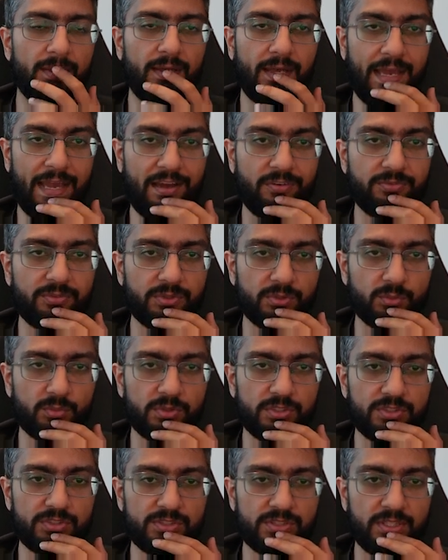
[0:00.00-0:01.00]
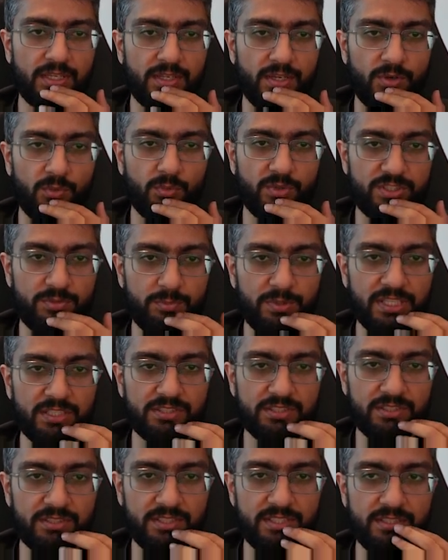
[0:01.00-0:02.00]
afterwards, which makes
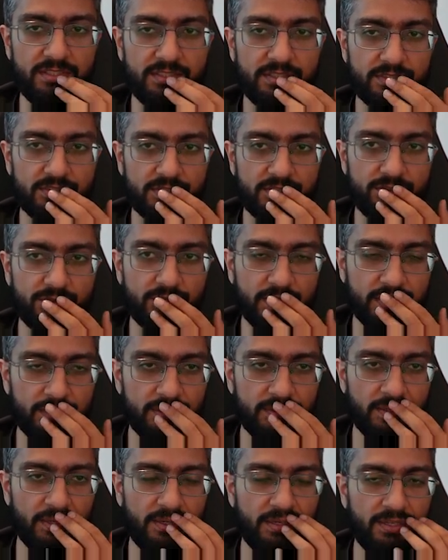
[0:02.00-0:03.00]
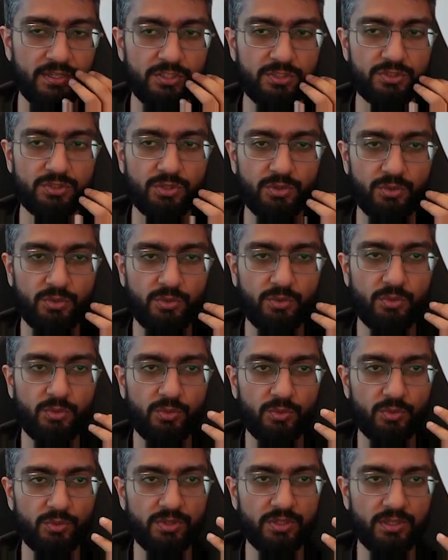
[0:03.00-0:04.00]
it tedious and tricky.
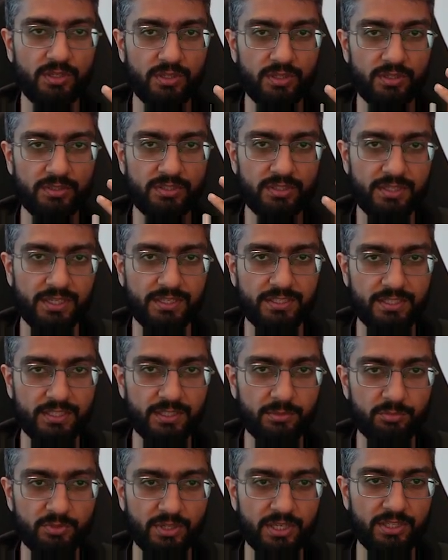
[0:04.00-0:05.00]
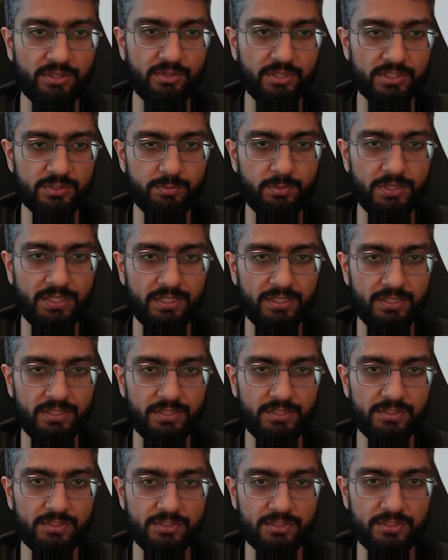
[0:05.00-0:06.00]
So the technique I'm trying to explain
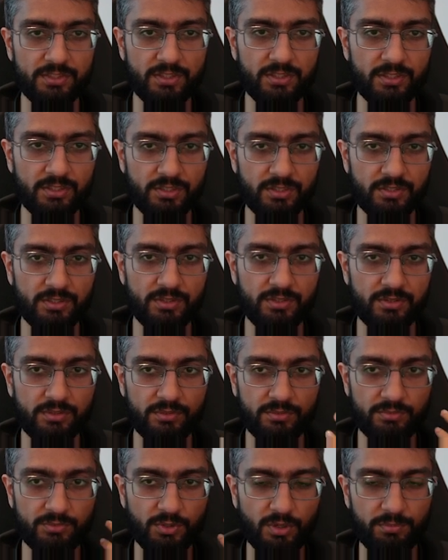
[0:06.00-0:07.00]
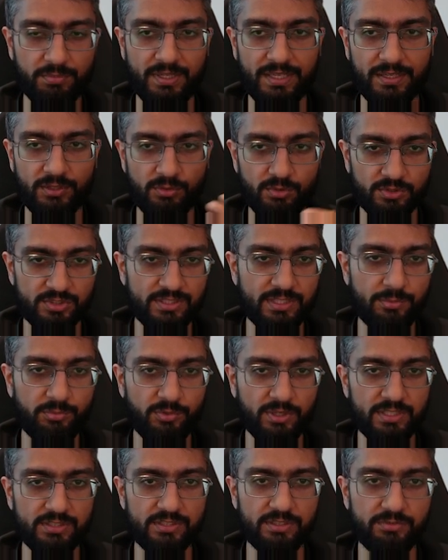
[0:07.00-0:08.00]
is top-down or
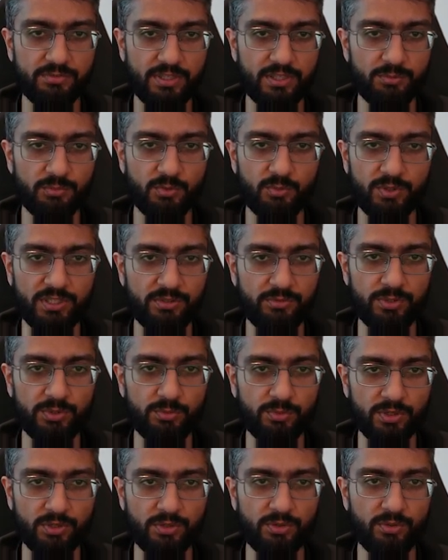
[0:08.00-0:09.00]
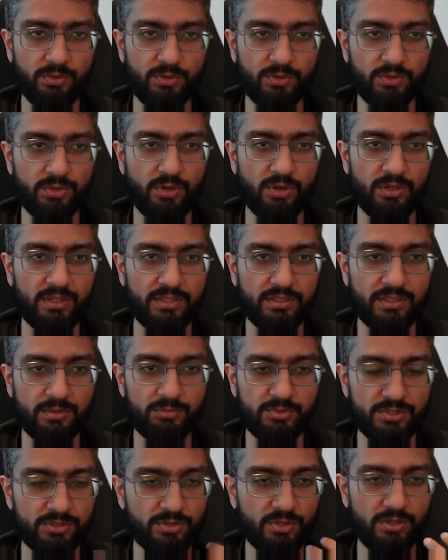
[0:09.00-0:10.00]
stepwise refinement, whatever you want to call it. I'm
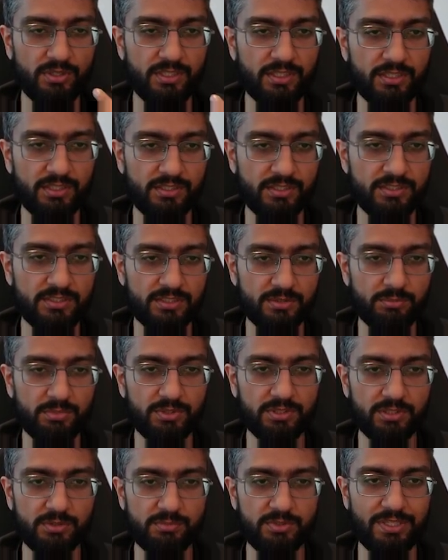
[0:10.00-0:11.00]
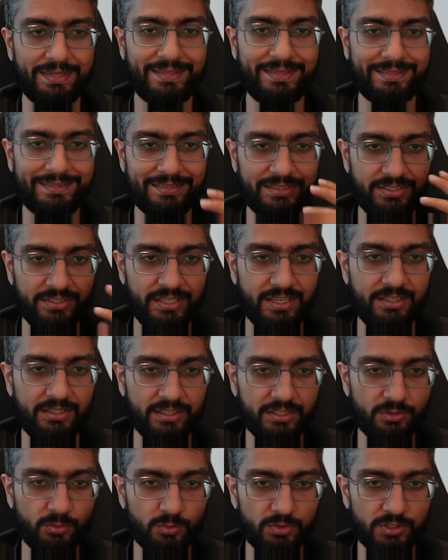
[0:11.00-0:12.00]
just calling it in simple terms,
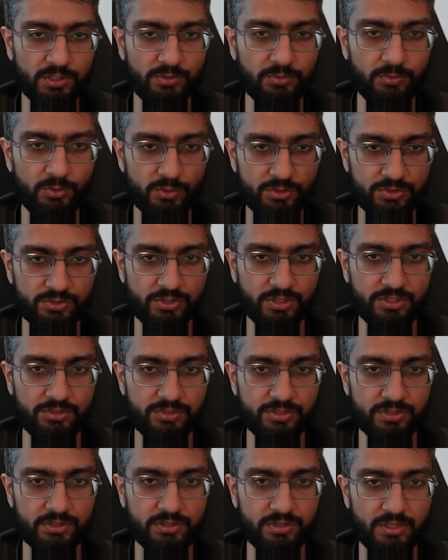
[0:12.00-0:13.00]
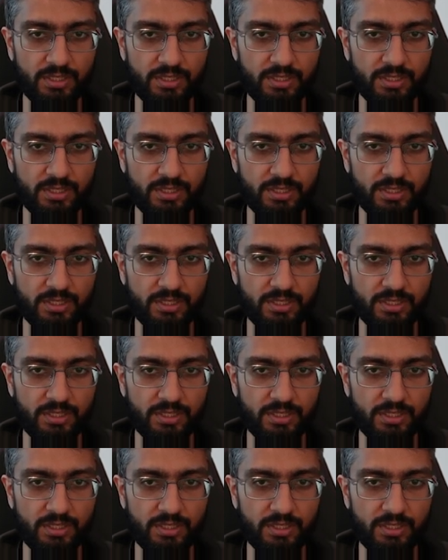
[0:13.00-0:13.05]
creating a workflow structure